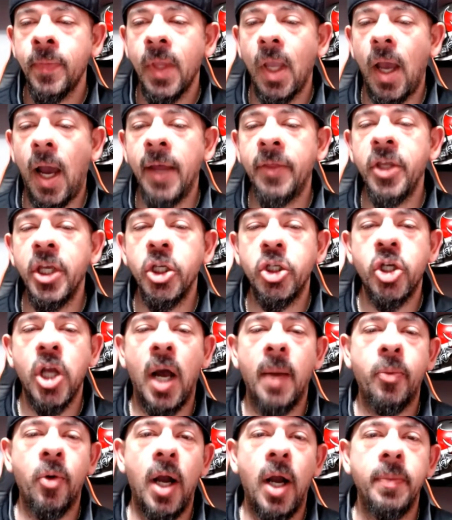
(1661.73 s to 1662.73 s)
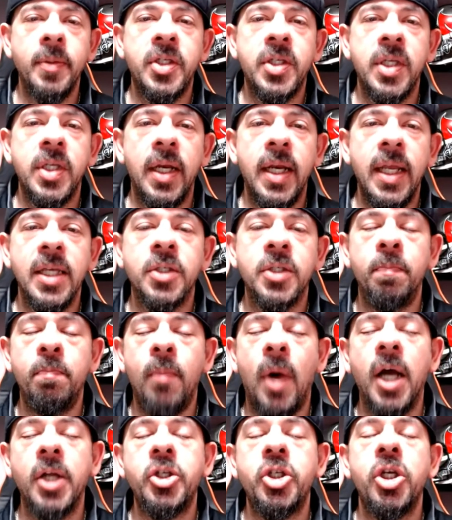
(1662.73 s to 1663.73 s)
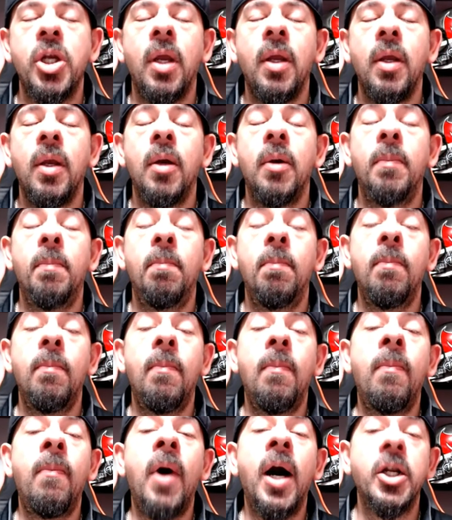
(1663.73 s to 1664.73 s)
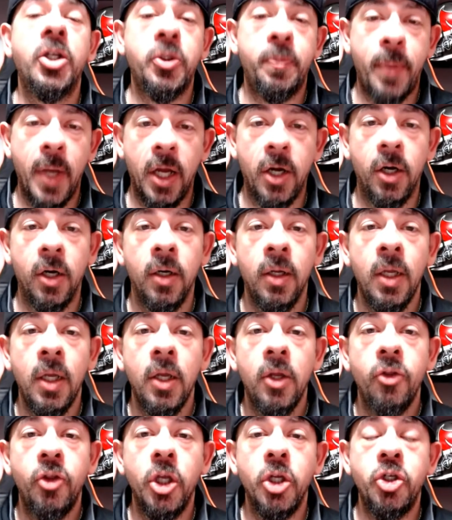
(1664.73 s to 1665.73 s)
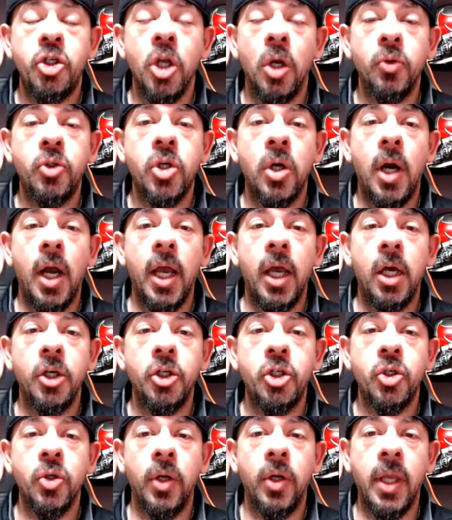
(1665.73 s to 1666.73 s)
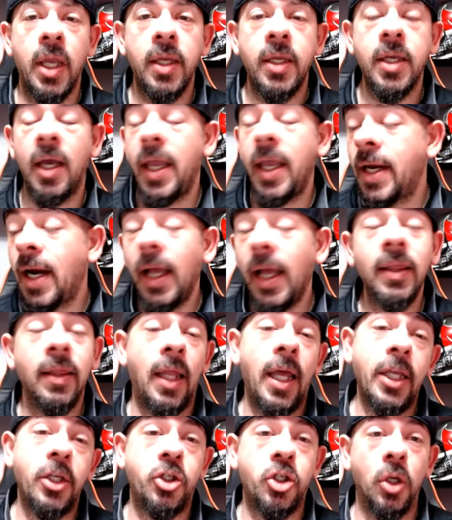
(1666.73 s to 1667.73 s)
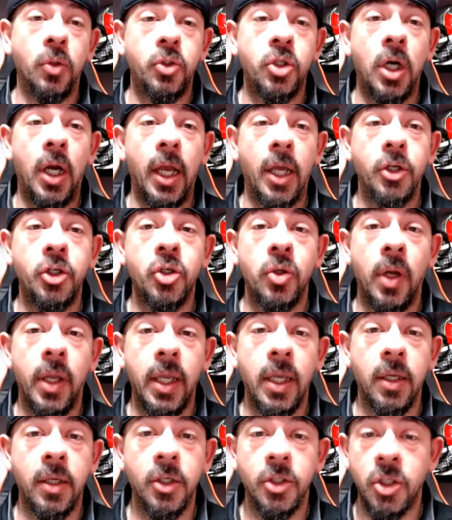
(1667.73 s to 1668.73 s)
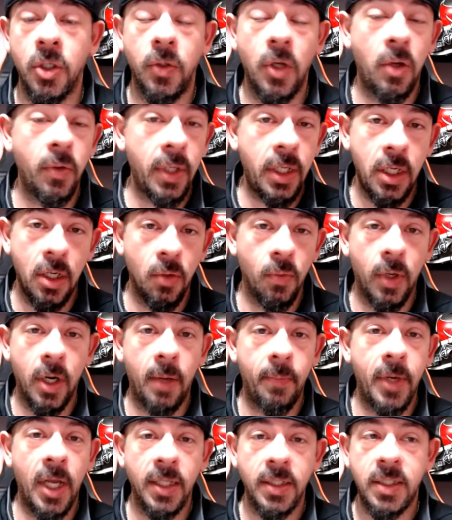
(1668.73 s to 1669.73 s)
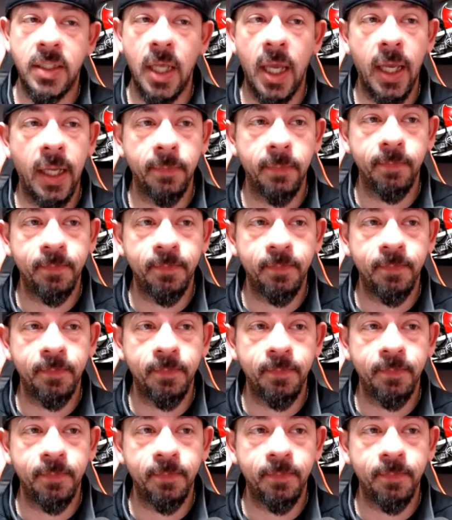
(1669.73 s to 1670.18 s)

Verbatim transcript: think Chop Robinson is much, much better than Joe Tryon Shoyinka. And I like Joe Tryon Shoyinka, so don't hear what I'm not saying.